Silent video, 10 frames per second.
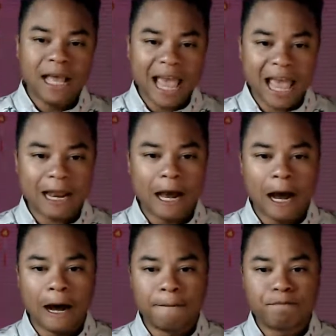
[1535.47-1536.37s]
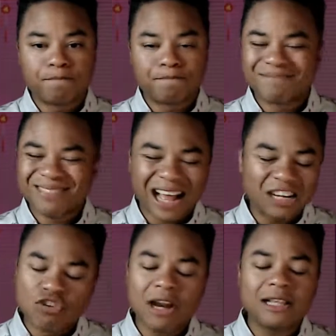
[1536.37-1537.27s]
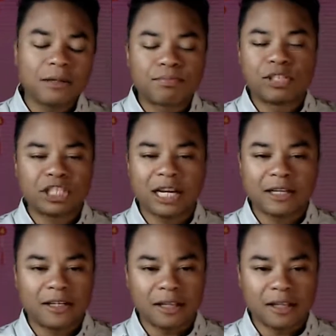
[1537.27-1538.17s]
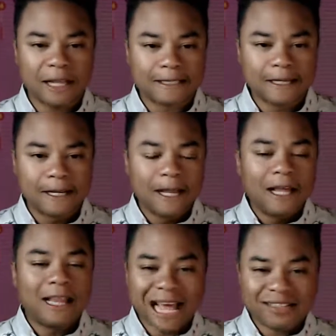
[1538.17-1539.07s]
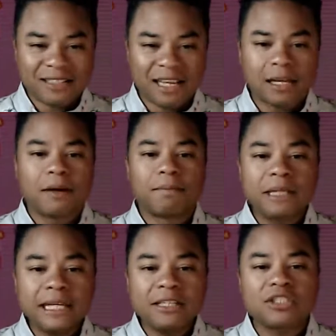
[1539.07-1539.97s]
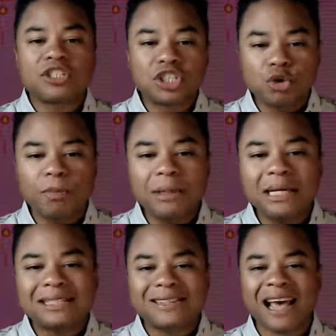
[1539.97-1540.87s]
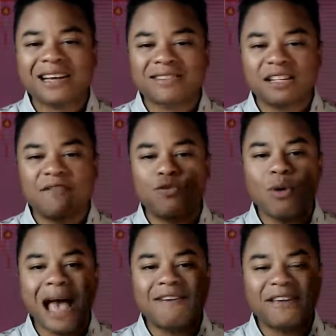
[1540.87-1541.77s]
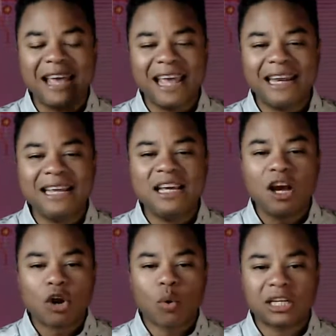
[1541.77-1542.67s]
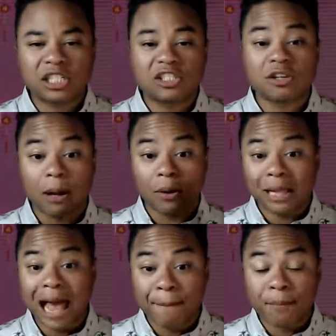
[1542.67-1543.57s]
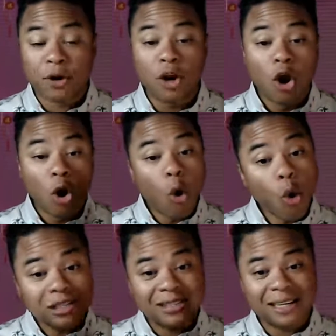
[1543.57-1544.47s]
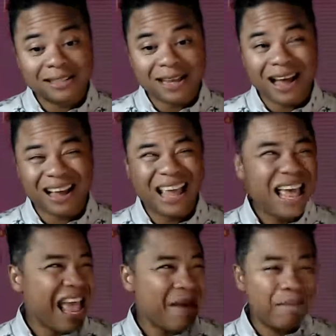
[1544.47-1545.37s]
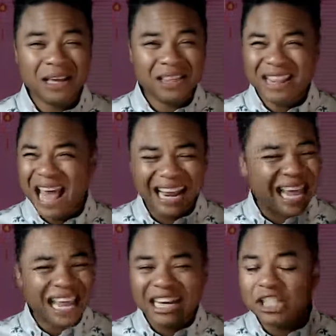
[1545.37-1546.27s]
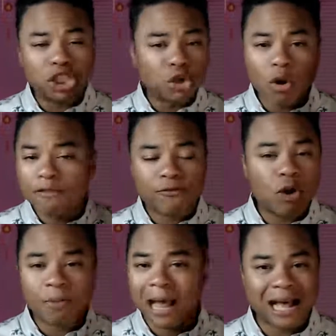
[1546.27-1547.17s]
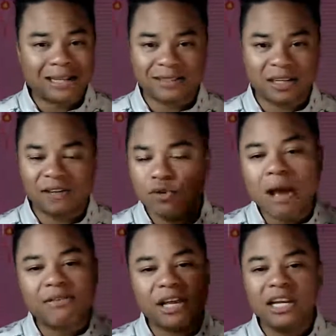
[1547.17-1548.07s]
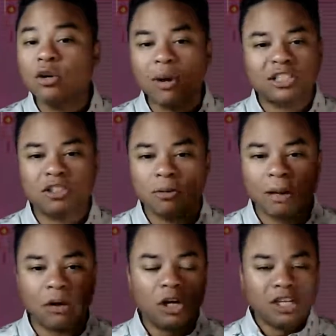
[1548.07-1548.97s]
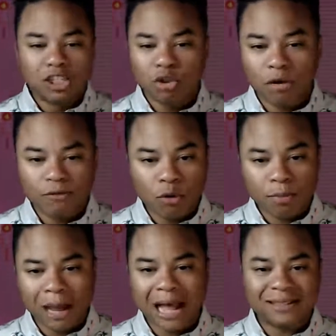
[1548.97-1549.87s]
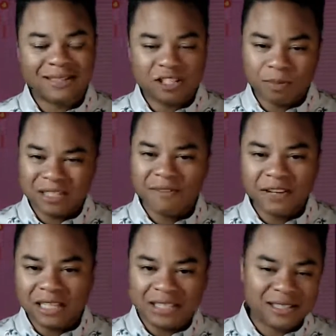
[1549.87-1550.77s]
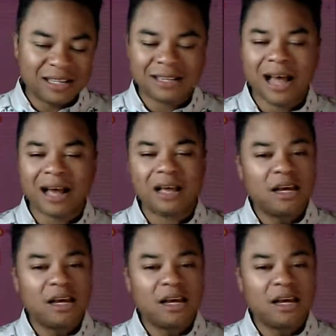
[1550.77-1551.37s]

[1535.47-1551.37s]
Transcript: And I'd greatly appreciate it nonetheless. Last thing, please shoot me a text if you have any questions about Clapper or TikTok. And bigger than that, any short form content. If you have any questions about short form content, specifically TikTok,